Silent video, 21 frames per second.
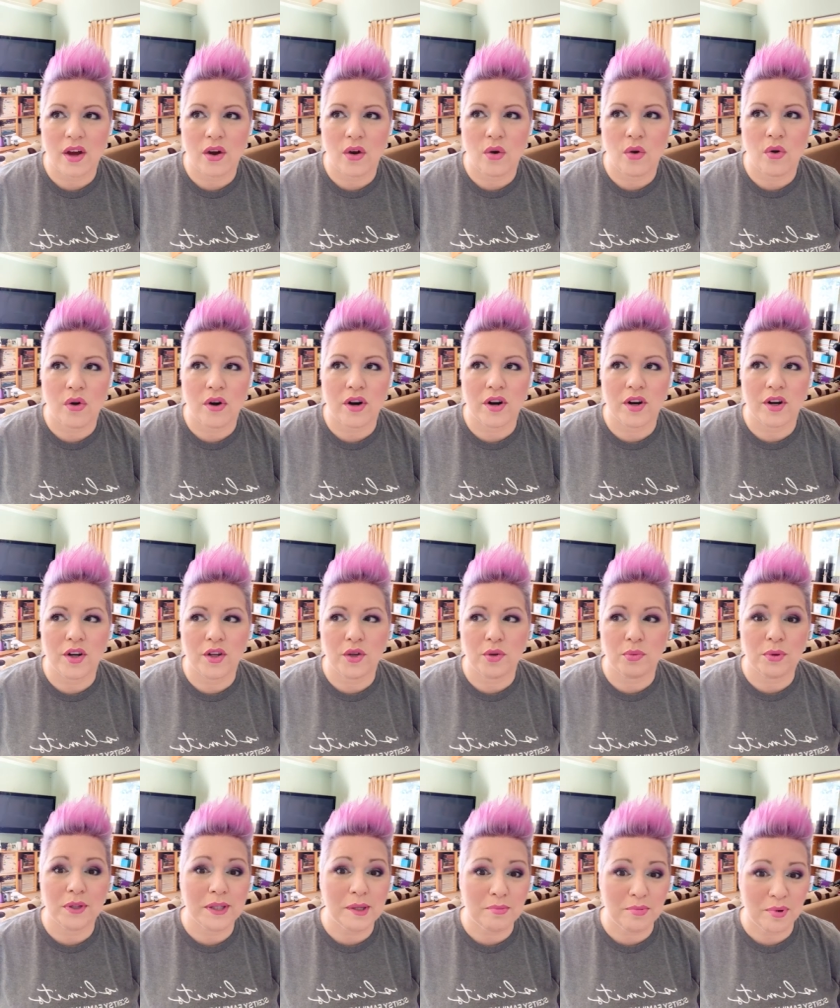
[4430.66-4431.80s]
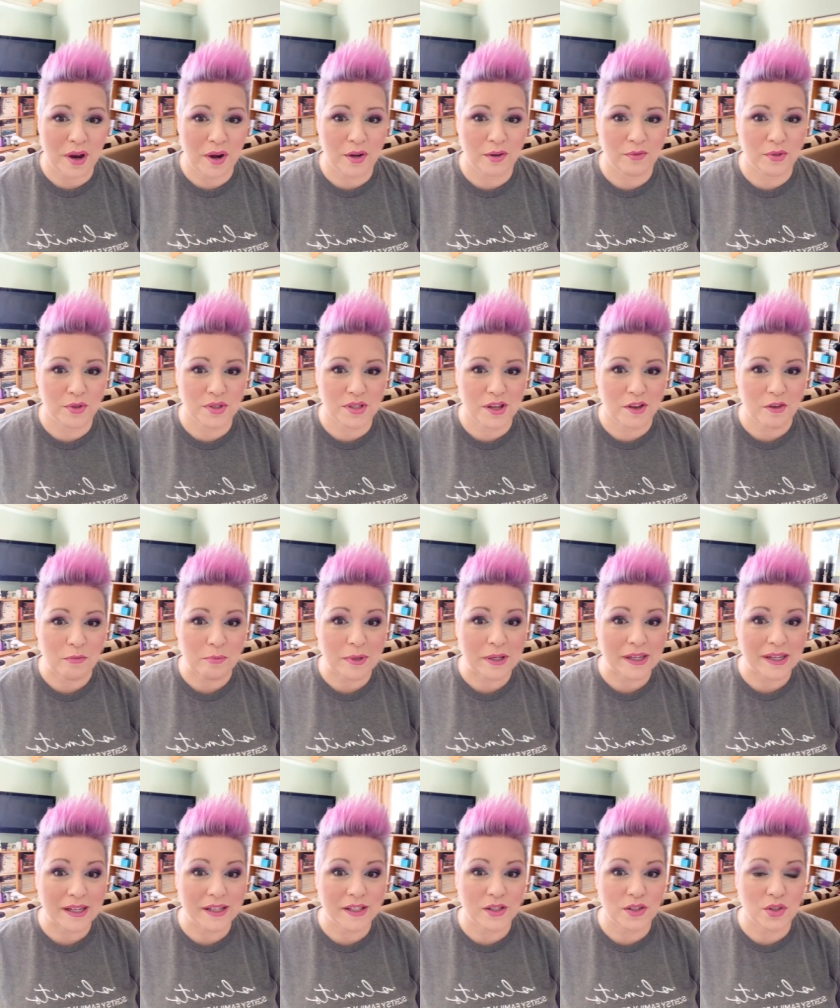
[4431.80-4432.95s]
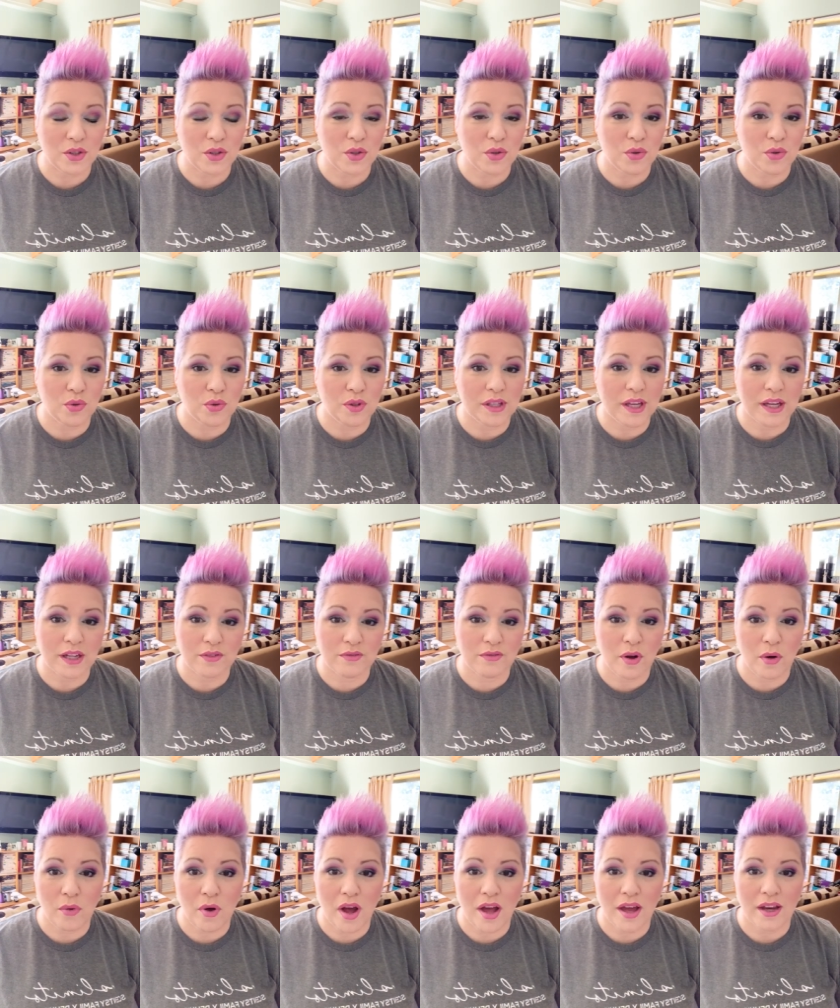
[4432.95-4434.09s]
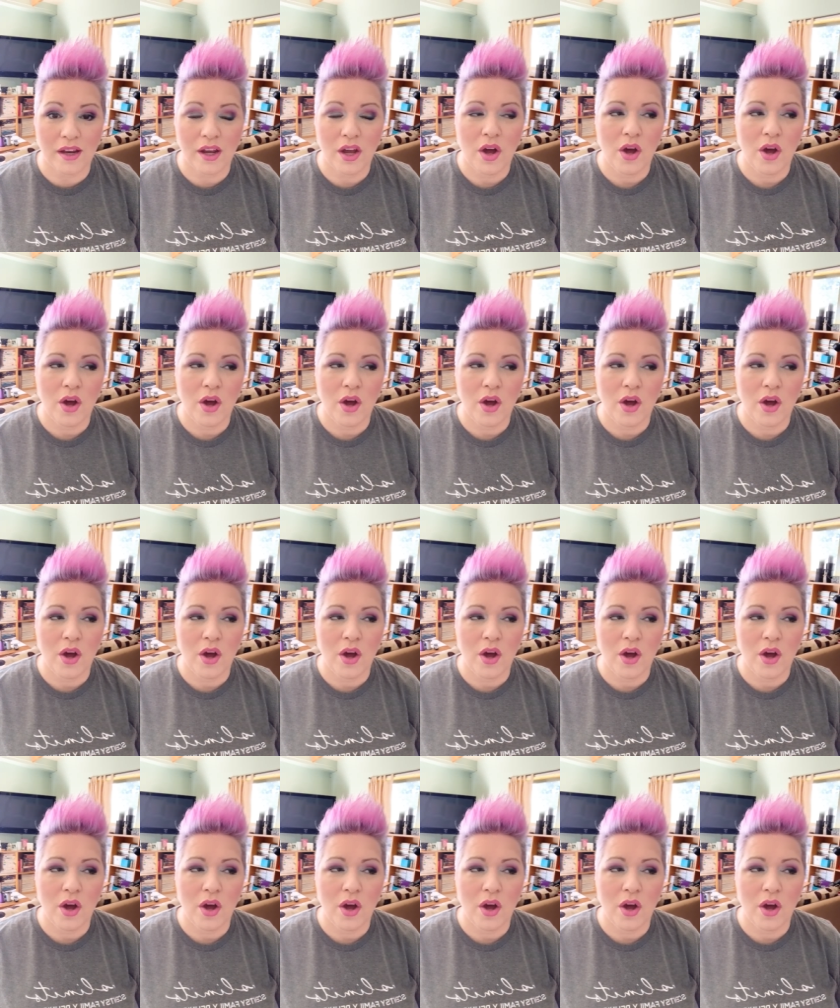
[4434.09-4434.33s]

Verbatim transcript: or you're really proud of yourself because you kicked FOWOT